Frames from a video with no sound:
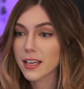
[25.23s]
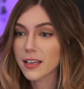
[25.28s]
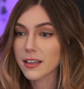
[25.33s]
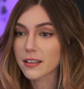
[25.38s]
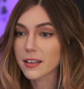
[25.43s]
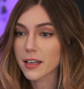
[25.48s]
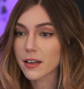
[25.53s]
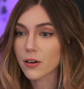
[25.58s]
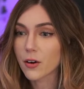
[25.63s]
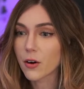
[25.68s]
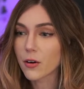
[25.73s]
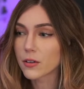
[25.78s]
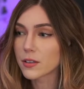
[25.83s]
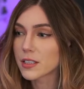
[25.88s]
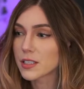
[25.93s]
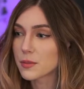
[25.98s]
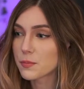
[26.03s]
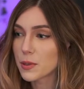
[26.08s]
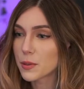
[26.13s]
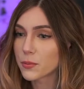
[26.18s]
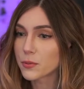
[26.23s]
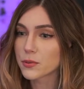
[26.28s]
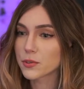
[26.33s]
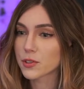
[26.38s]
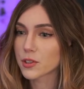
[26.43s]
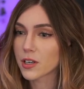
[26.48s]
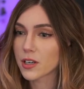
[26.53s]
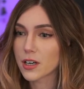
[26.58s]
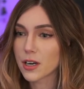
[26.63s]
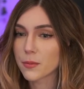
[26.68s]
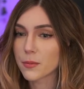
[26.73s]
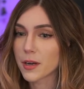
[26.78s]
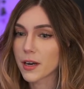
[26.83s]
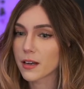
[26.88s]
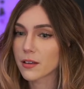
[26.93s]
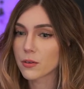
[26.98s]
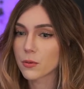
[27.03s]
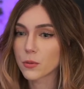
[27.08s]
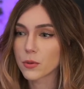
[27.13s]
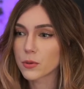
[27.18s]
Like all these people started coming out of
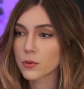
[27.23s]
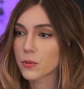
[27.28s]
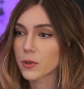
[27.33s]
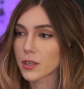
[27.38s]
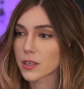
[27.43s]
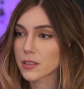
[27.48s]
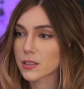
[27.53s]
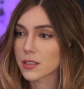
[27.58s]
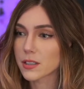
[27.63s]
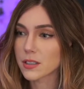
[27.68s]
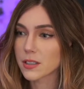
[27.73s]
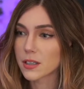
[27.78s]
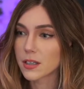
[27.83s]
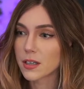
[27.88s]
the woodworks